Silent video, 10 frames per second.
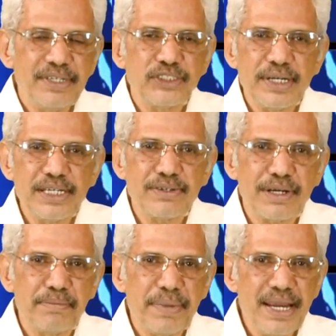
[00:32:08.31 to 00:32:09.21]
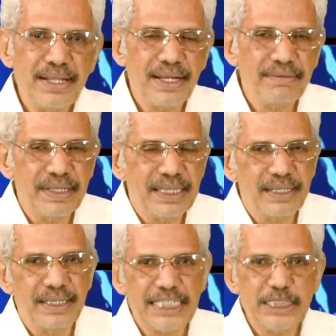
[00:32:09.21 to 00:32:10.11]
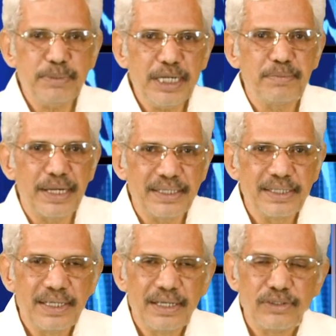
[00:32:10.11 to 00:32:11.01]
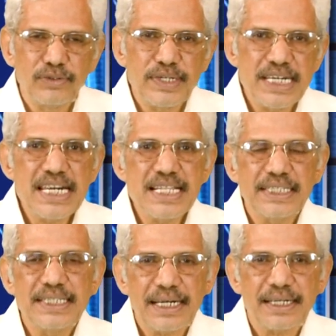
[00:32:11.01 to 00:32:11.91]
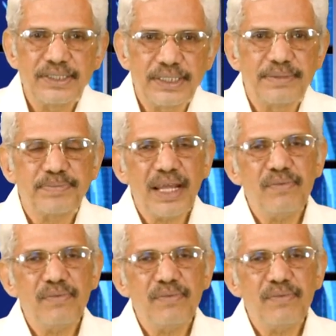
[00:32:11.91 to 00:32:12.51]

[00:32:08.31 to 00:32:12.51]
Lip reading: eventually to compare that with the experiment, you would need this delta G.